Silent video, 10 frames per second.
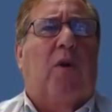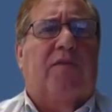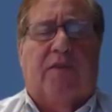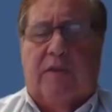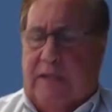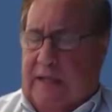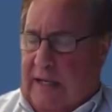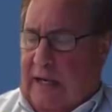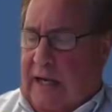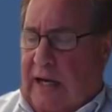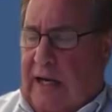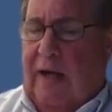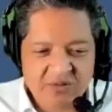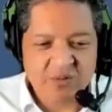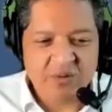wonderful. Yep. I hear
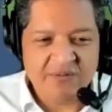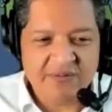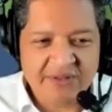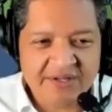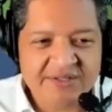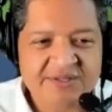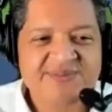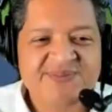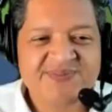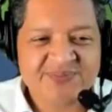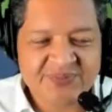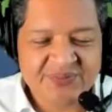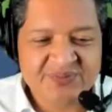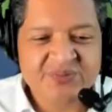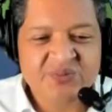they do wonderful things. Yeah,
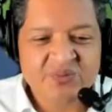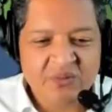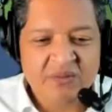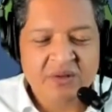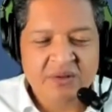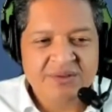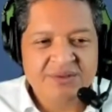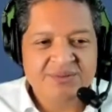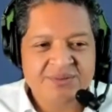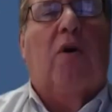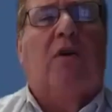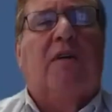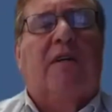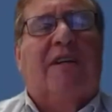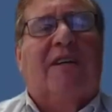they really do. And then there's a small
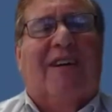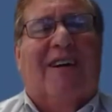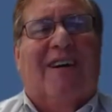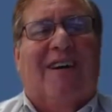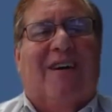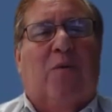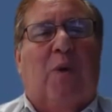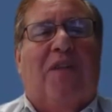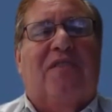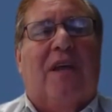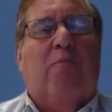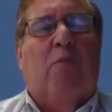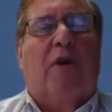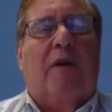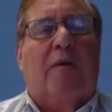Wednesday
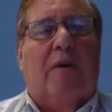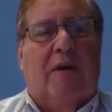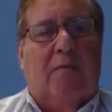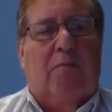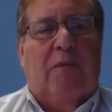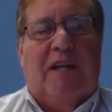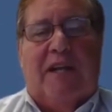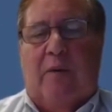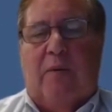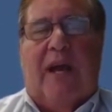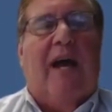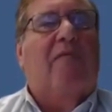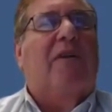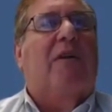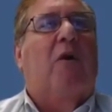morning meeting that we
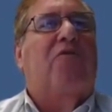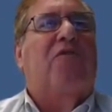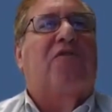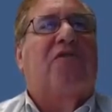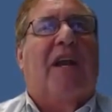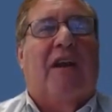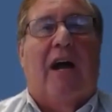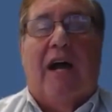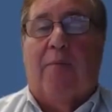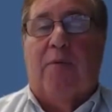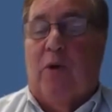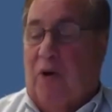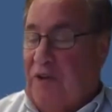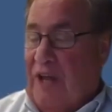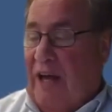have in Oceanside at IHOP
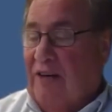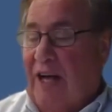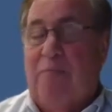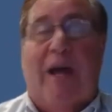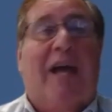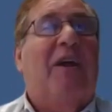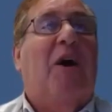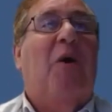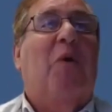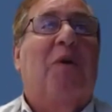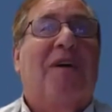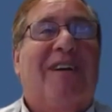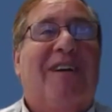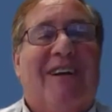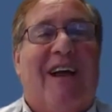called LMNO.
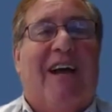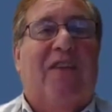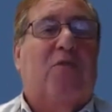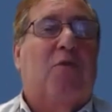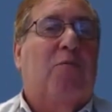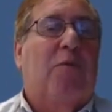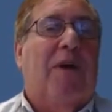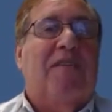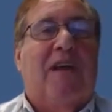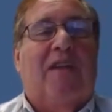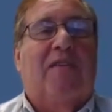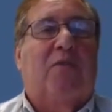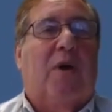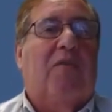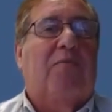And it's a group of about 10
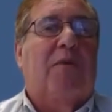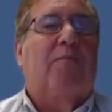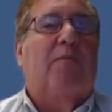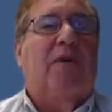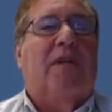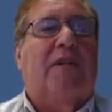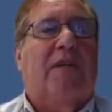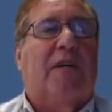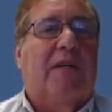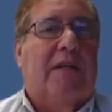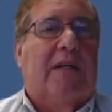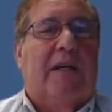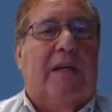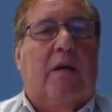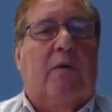to 12 people. And,
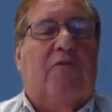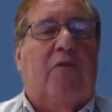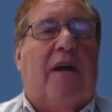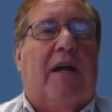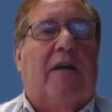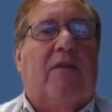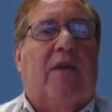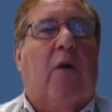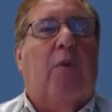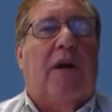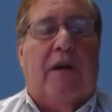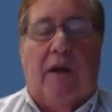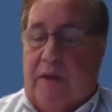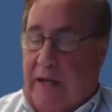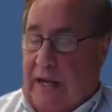you know, we try to help one
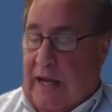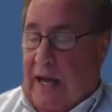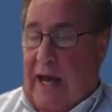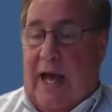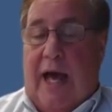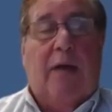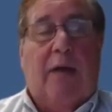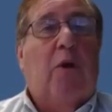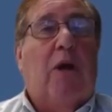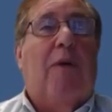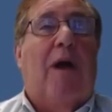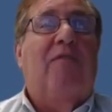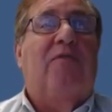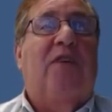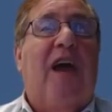another. And one of my
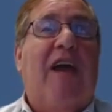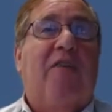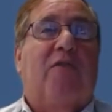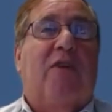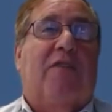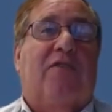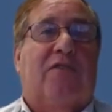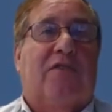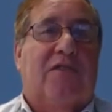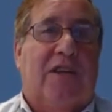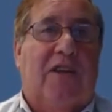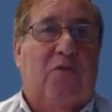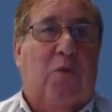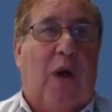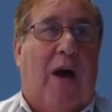favorites
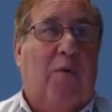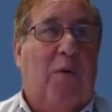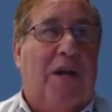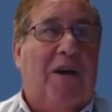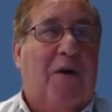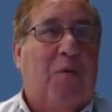is, wow, Winning